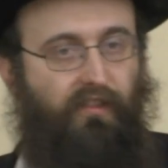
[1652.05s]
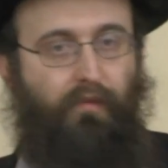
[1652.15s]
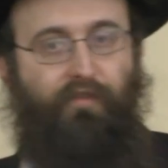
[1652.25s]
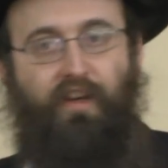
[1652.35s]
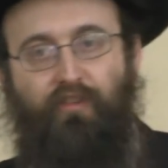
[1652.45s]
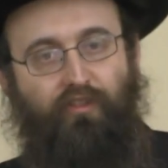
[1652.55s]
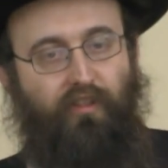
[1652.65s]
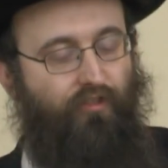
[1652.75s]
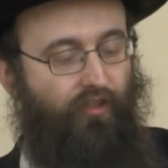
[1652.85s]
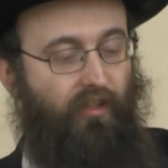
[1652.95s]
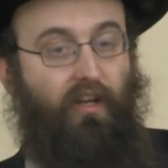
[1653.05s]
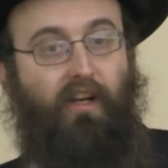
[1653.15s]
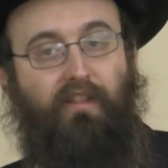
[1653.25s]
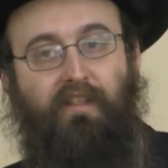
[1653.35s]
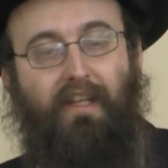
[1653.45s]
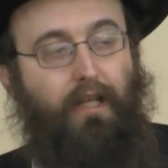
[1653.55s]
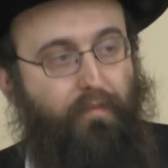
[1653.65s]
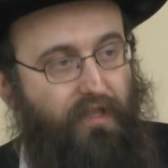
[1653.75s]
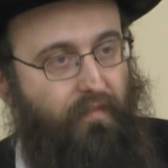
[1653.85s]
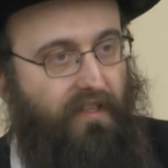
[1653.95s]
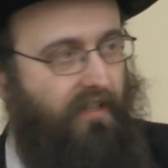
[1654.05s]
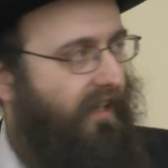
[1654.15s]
It's a fetish din of Shulchan Aruch. It's not like a midas.